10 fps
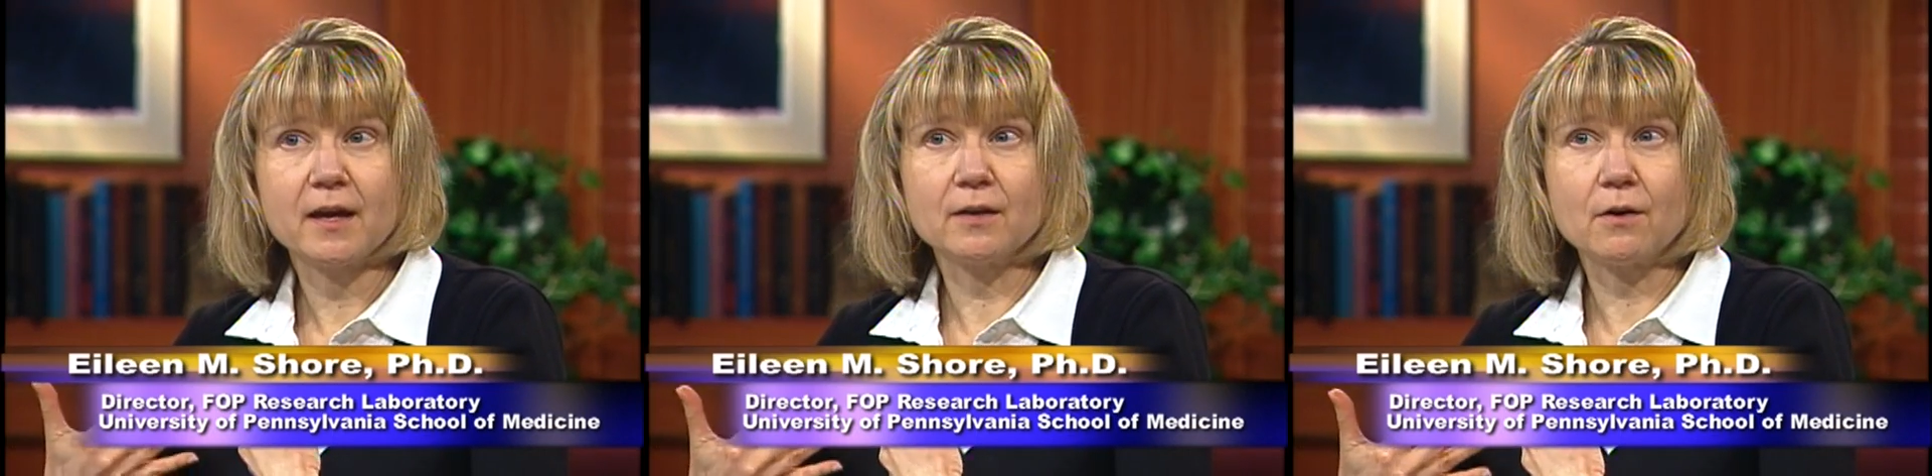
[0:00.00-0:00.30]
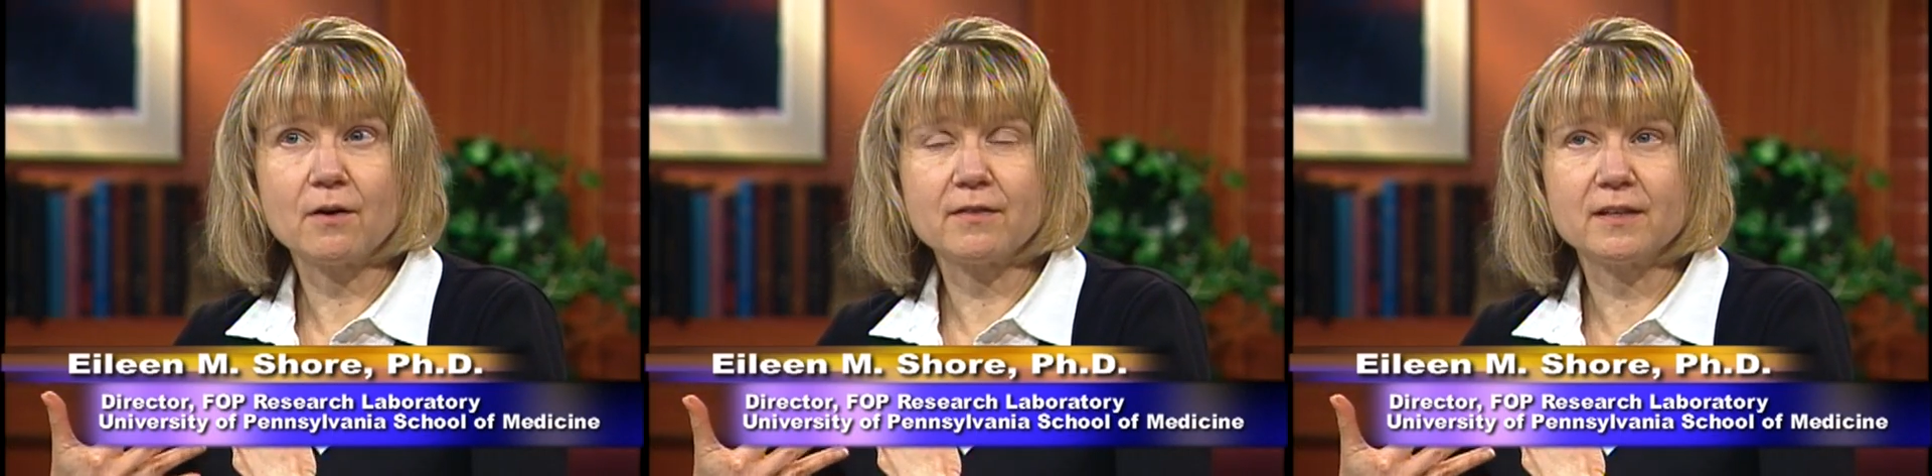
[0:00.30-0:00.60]
and
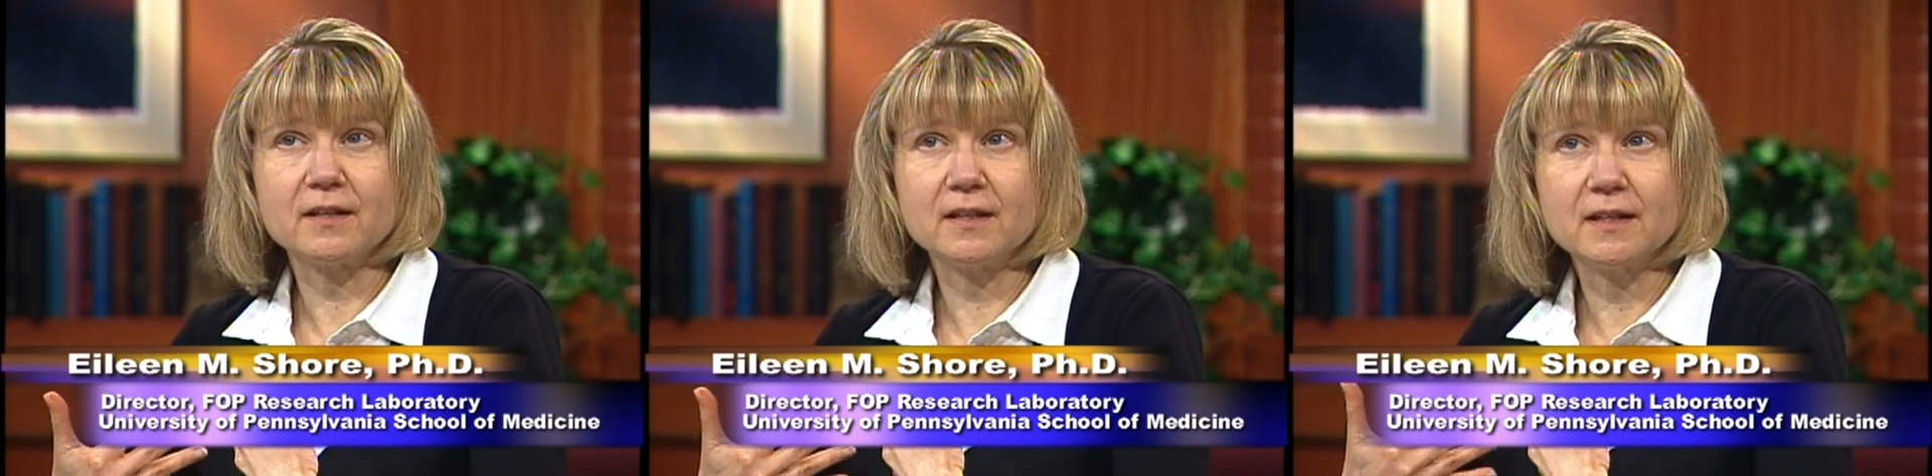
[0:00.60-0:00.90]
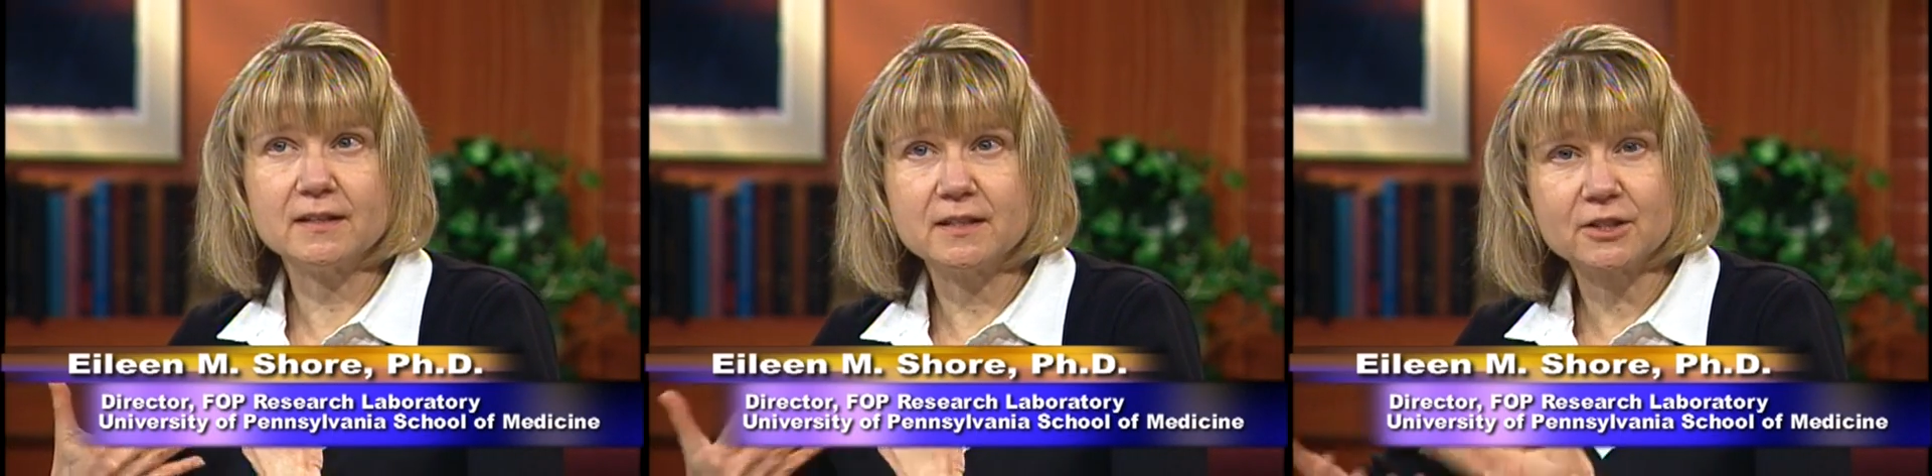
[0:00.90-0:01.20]
all the
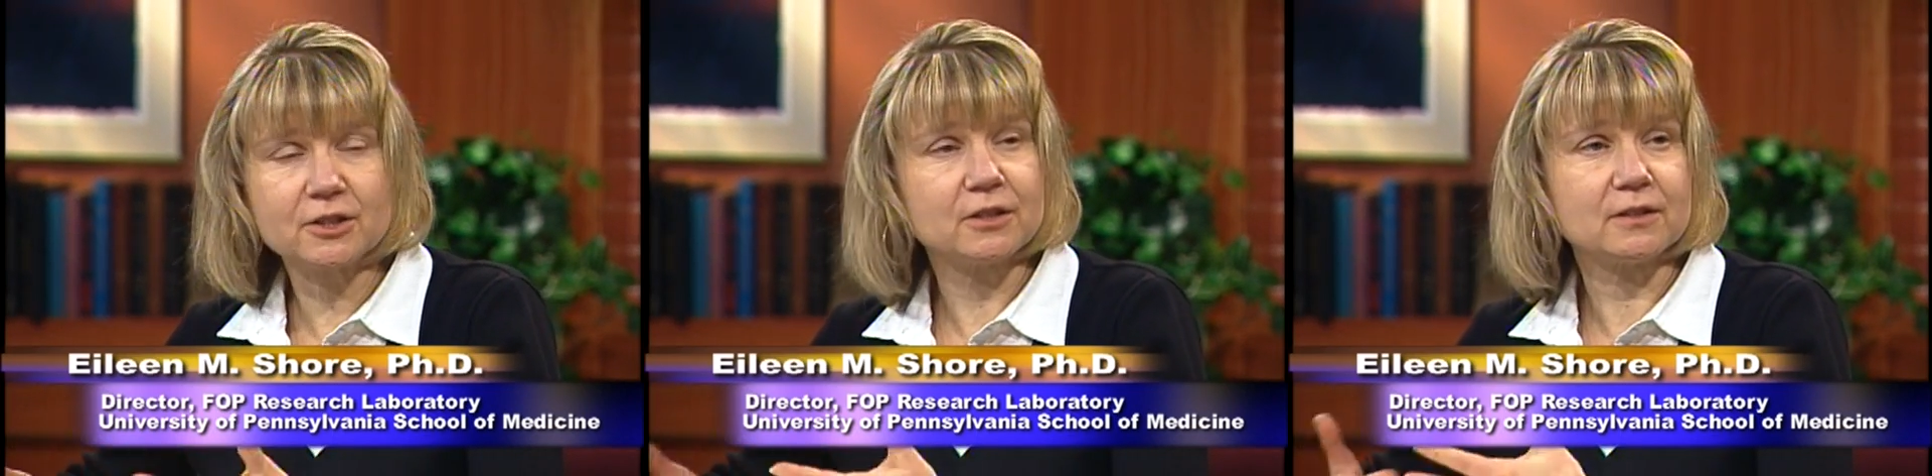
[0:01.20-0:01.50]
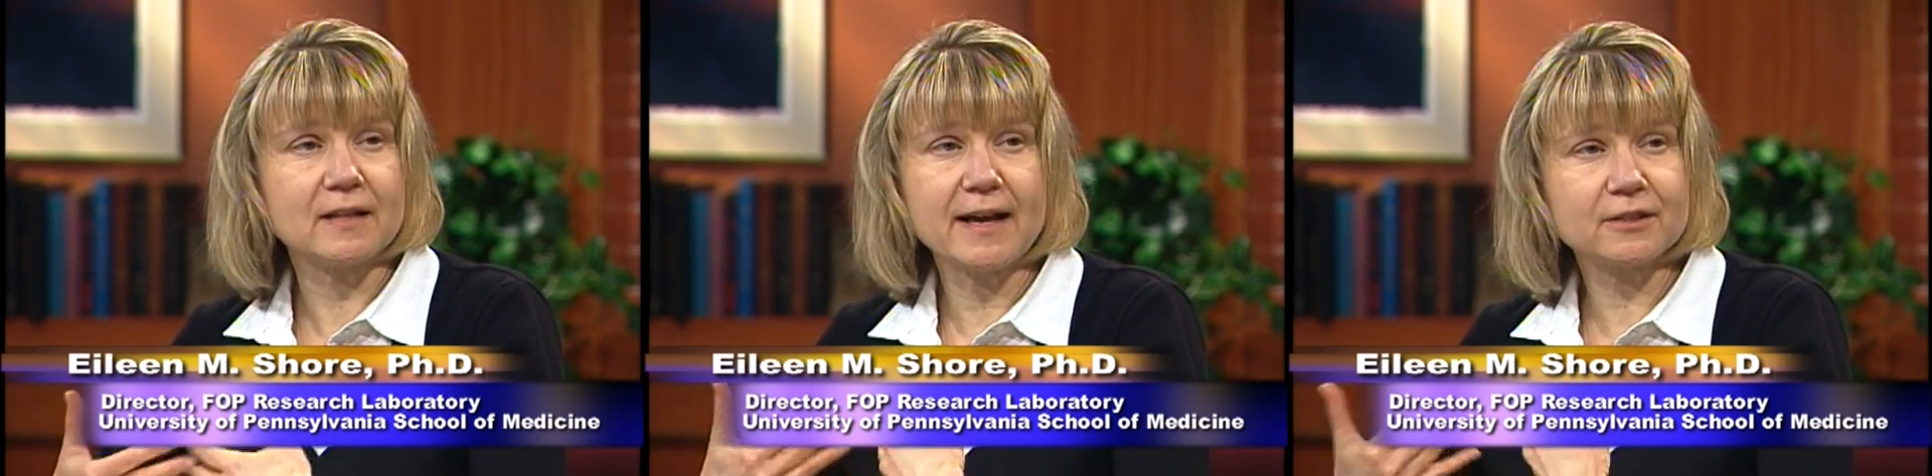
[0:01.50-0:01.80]

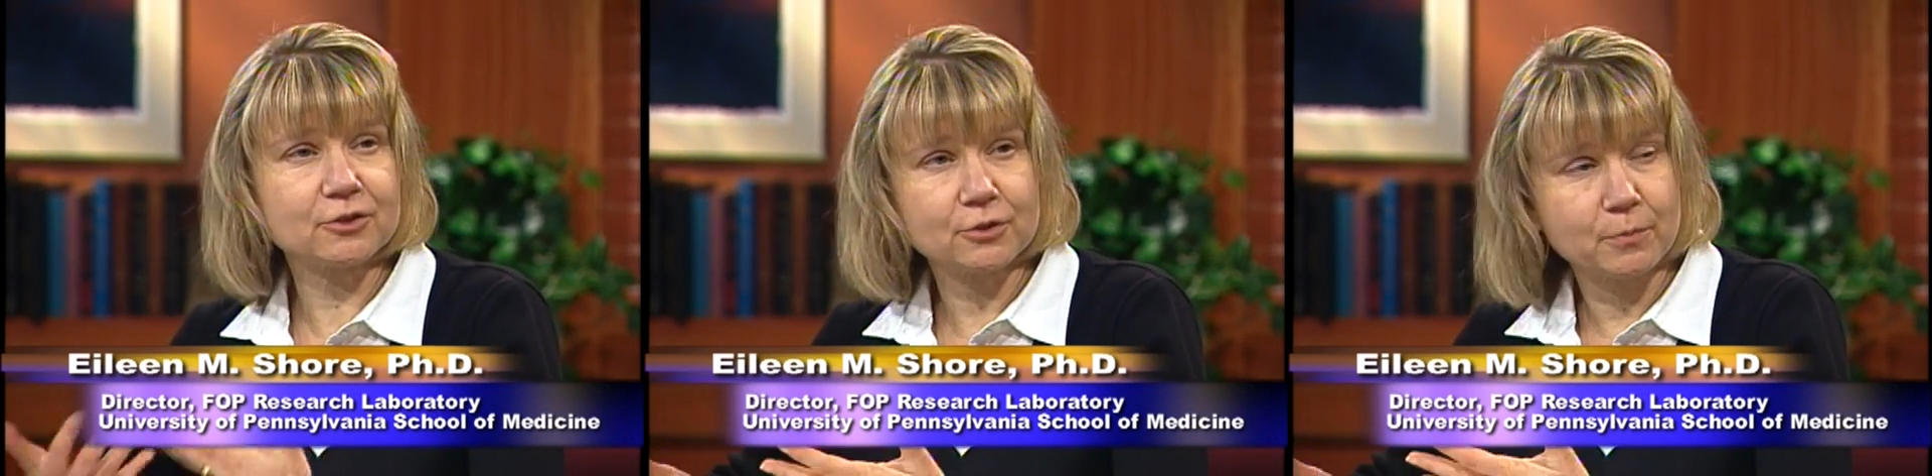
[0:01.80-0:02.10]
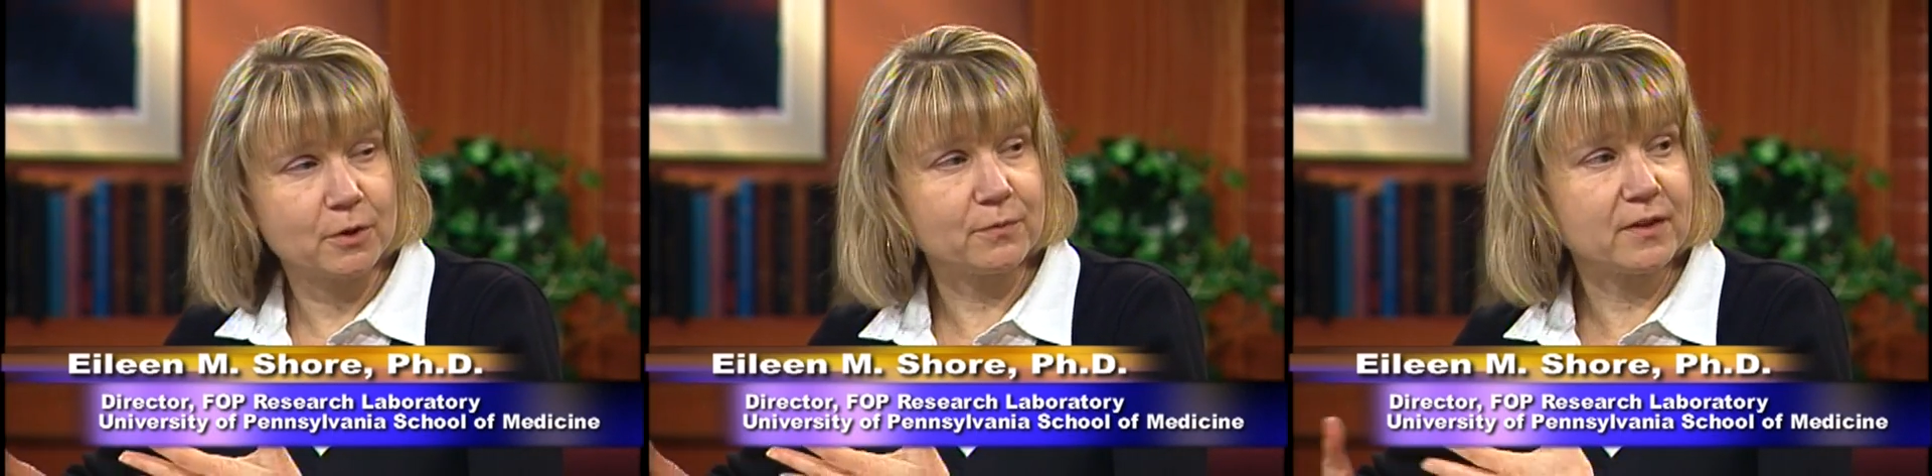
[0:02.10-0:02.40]
additional extra
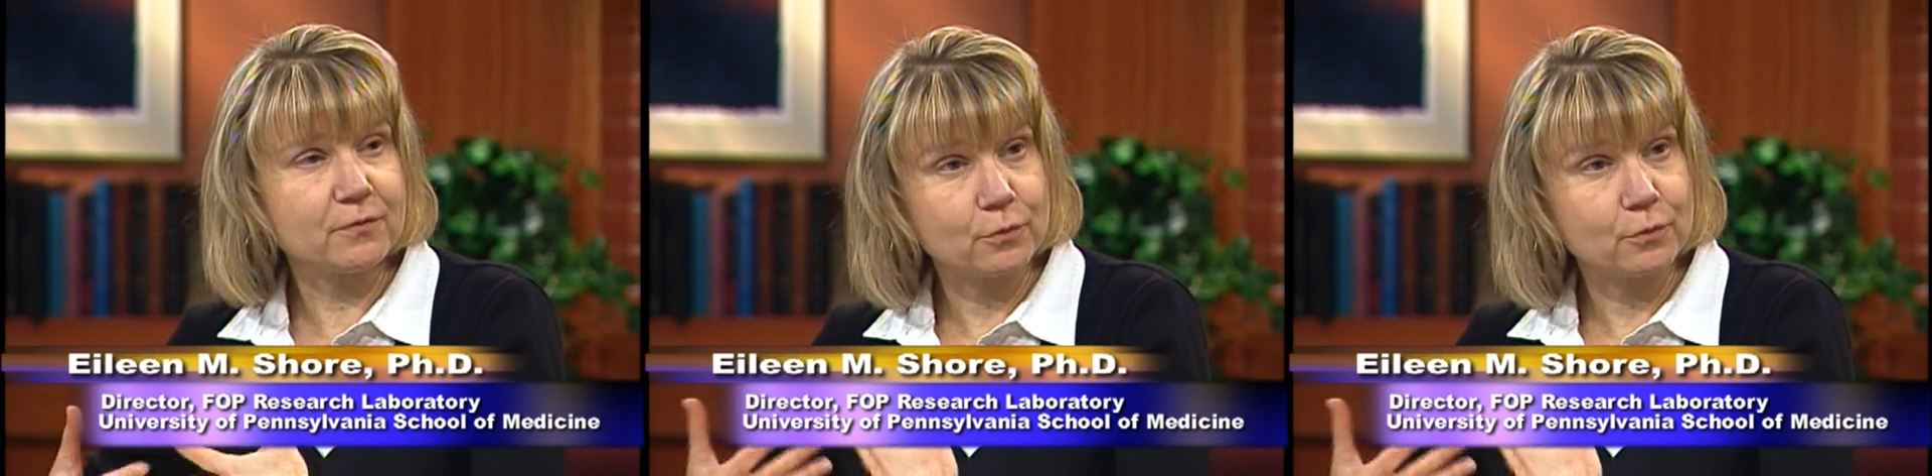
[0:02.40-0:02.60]
bone that